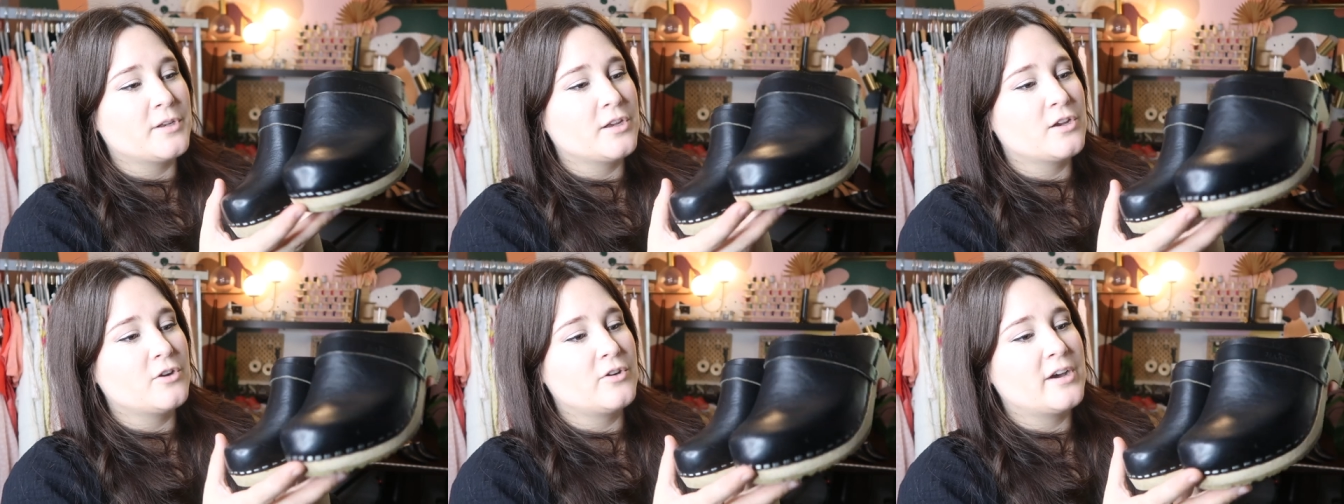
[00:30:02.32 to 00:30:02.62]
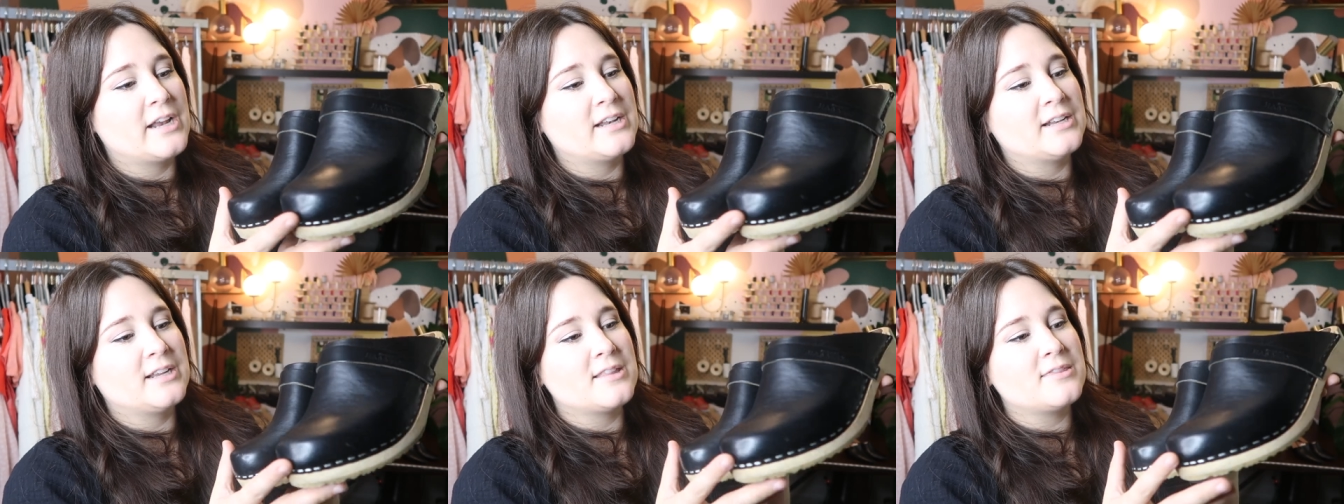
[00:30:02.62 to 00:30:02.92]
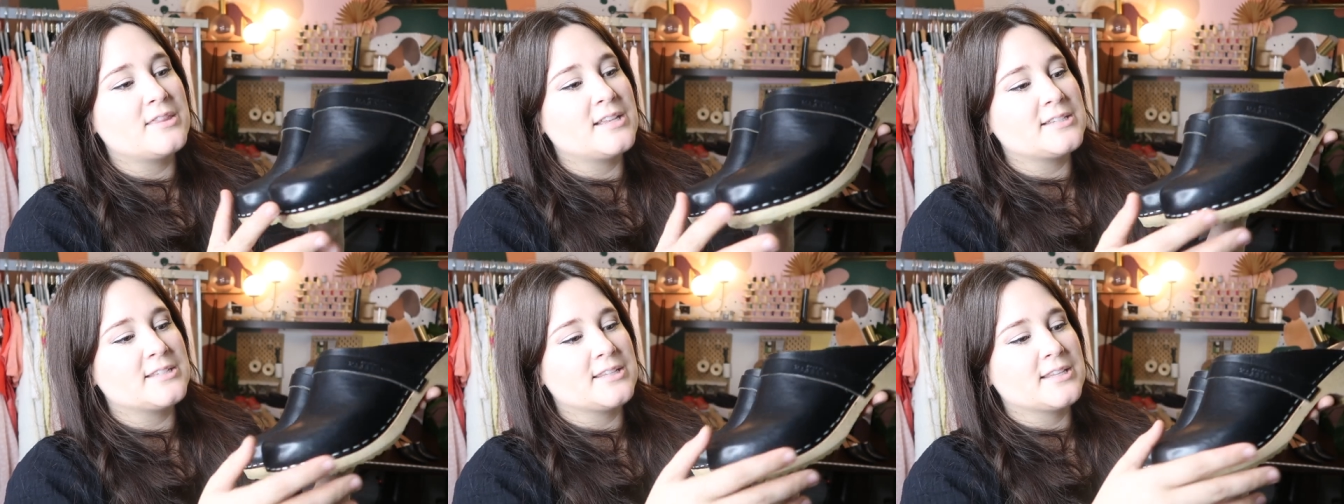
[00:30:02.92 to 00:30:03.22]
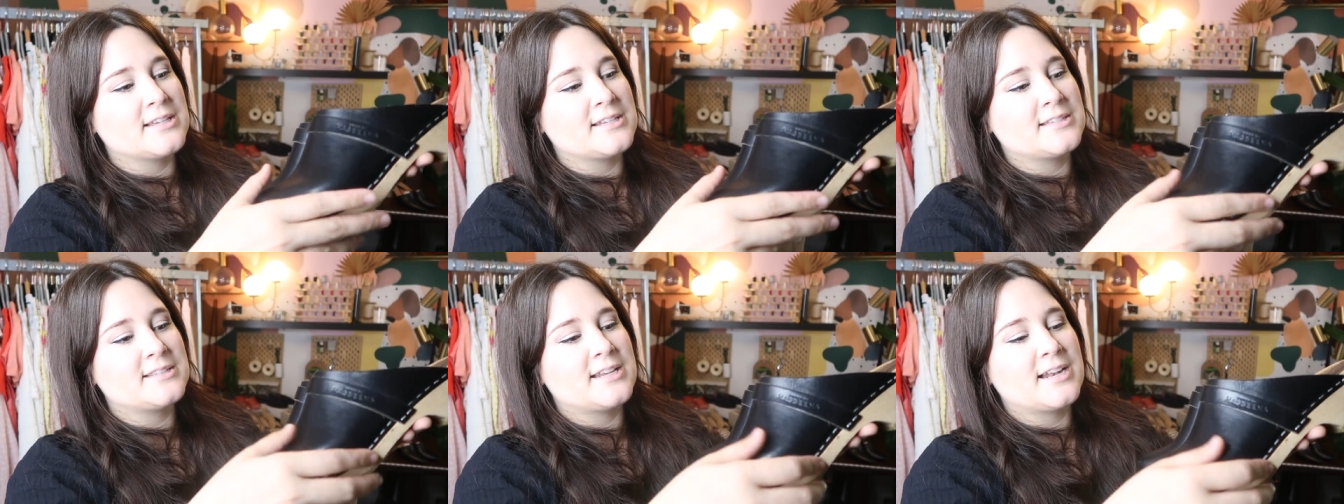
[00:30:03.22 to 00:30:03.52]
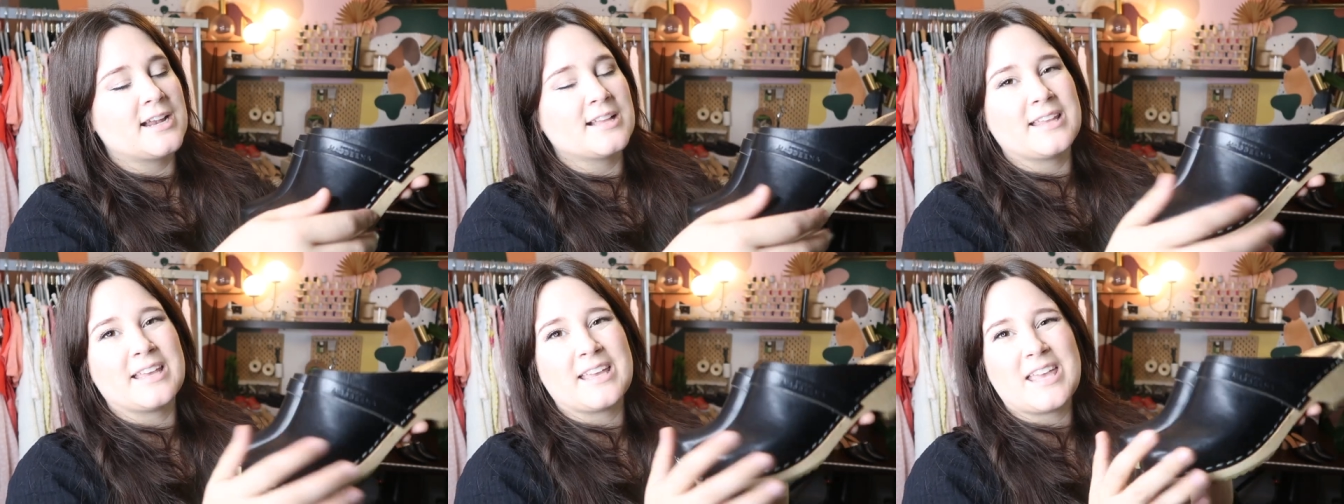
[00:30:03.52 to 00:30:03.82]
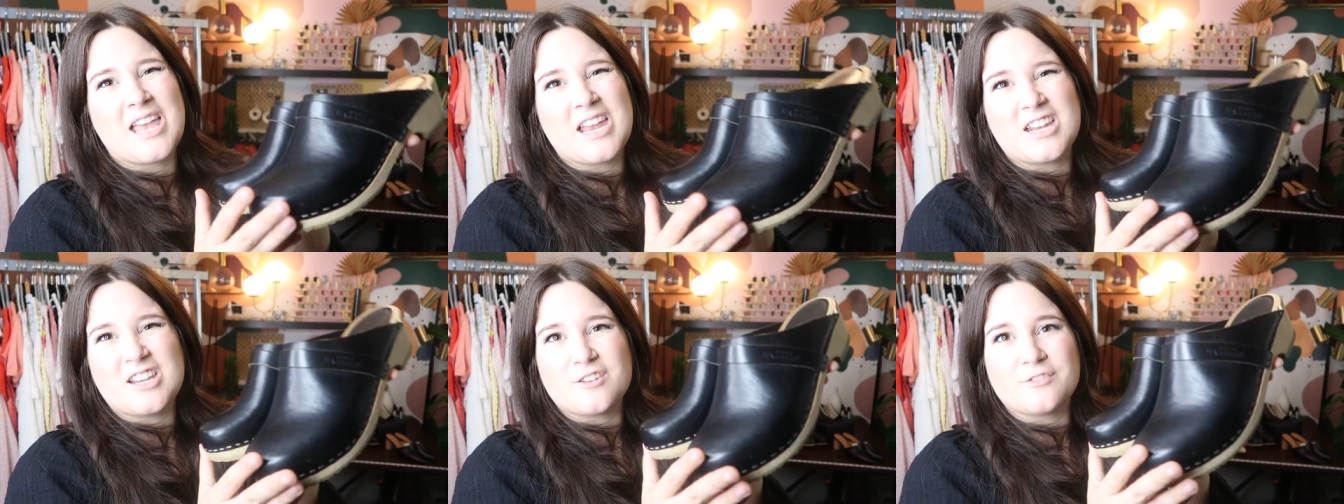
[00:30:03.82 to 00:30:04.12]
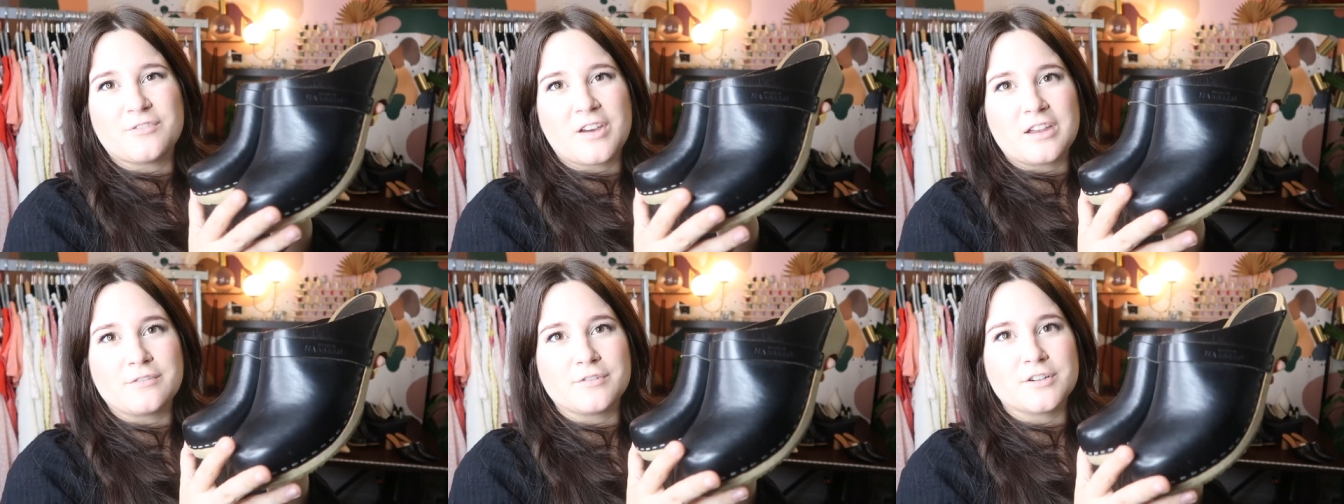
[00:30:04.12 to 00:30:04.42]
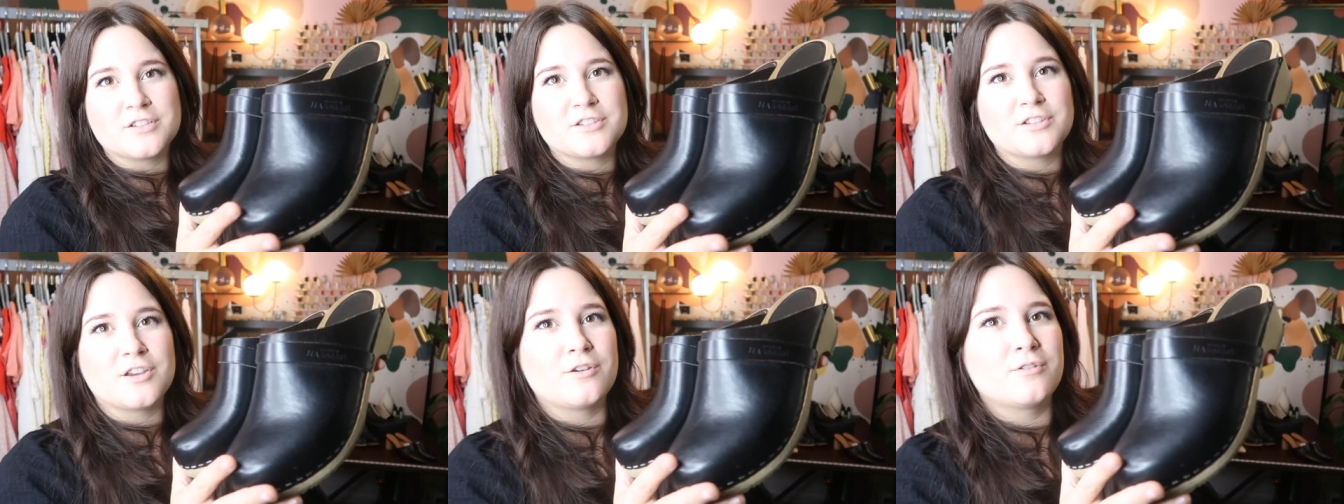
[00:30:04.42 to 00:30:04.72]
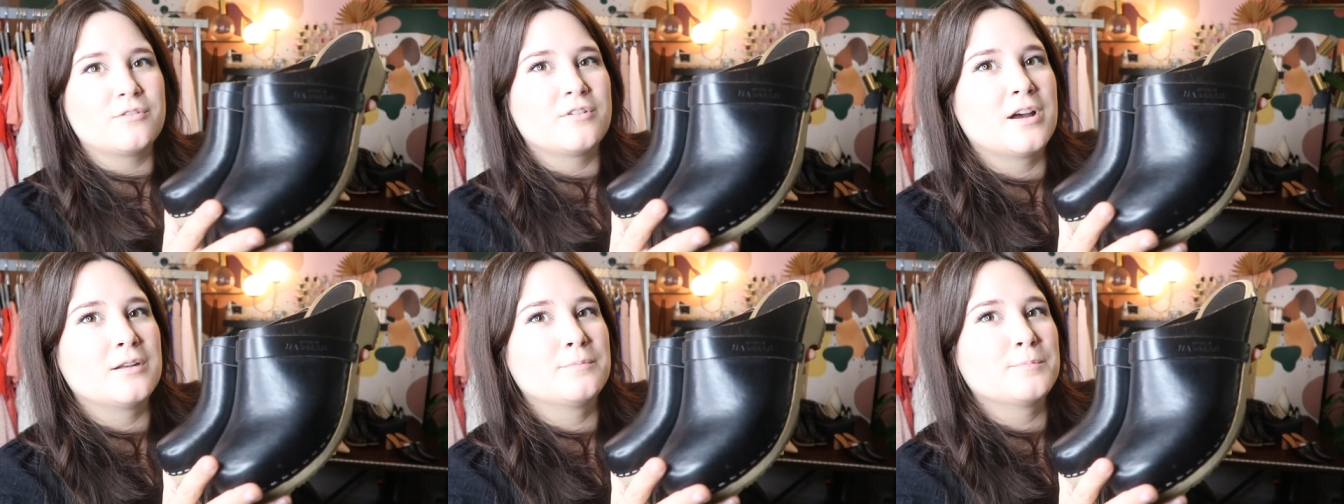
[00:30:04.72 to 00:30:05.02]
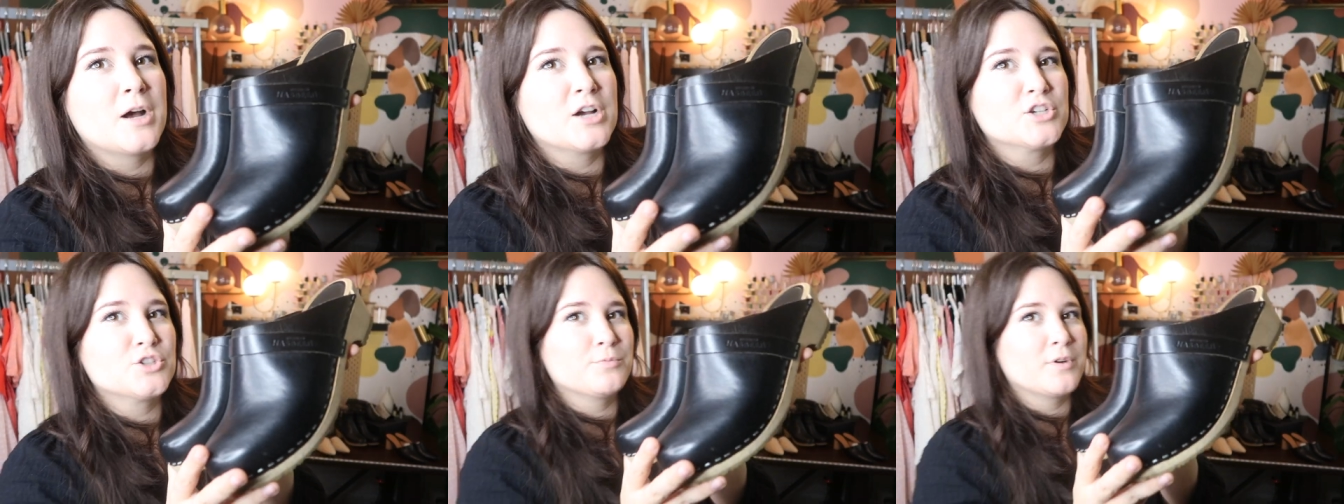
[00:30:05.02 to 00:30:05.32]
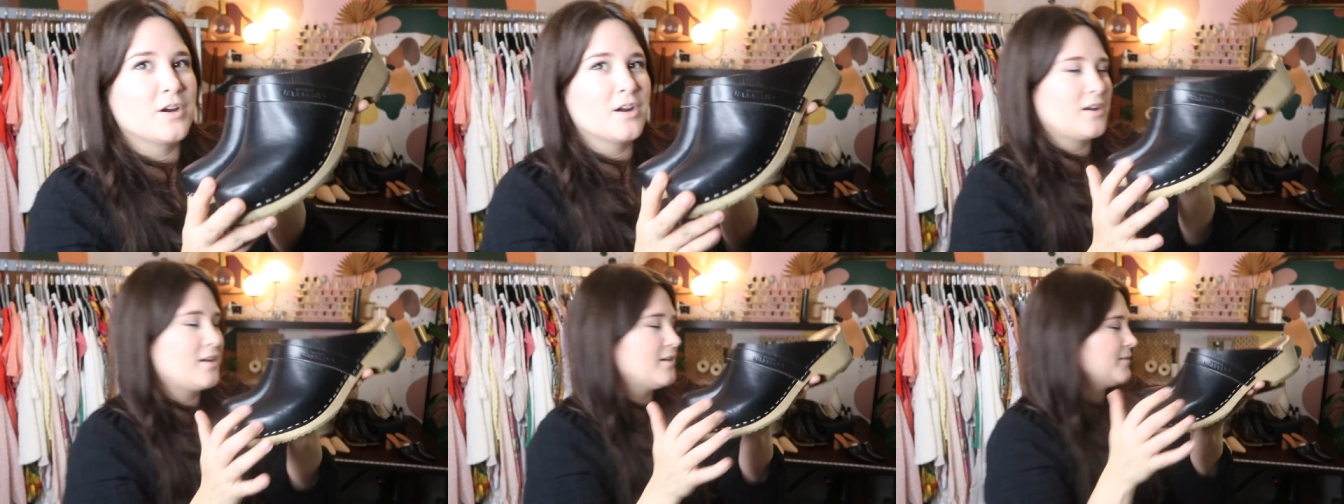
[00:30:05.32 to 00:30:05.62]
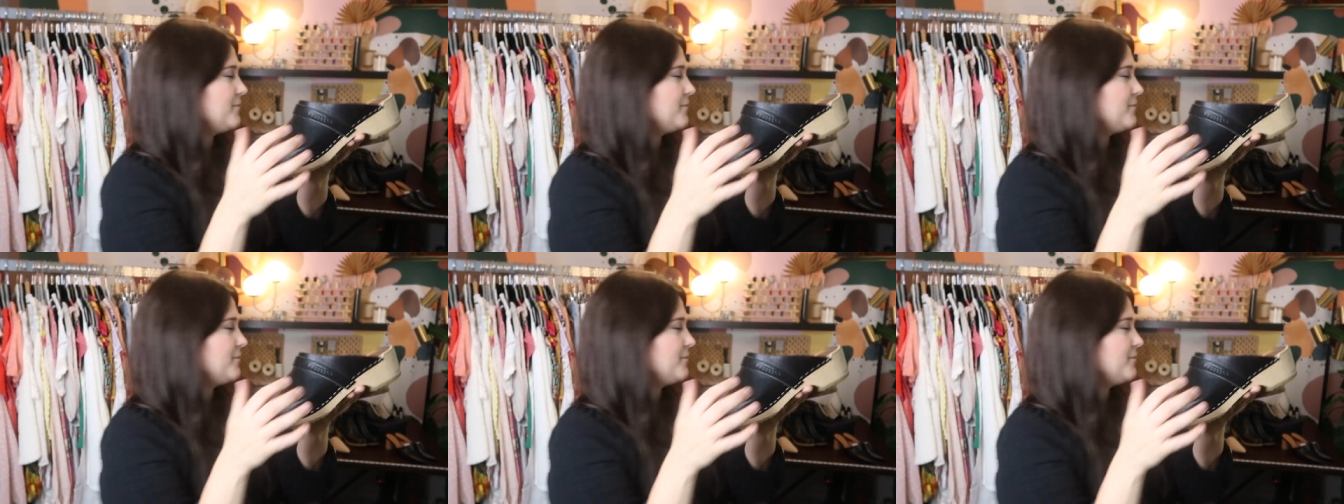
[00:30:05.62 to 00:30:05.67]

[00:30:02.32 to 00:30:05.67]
gonna go ahead and get these listed at like 85 or so on Poshmark.